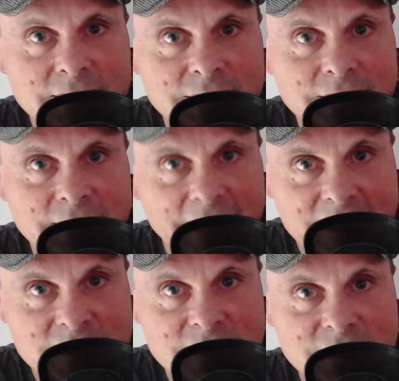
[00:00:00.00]

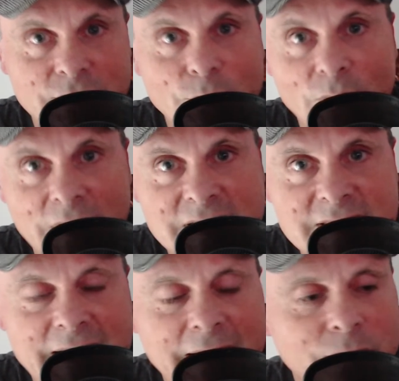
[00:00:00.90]
Yes, you all
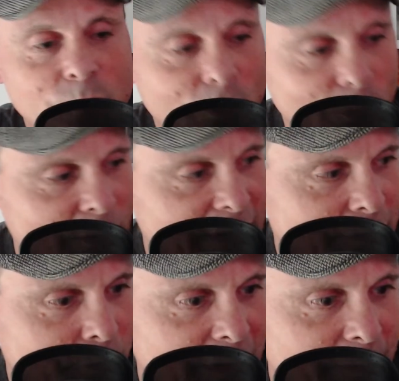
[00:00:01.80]
understand. We're all in
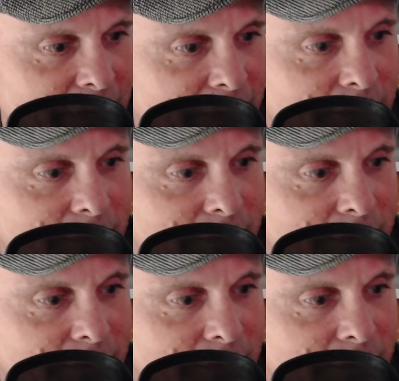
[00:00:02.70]
agreement.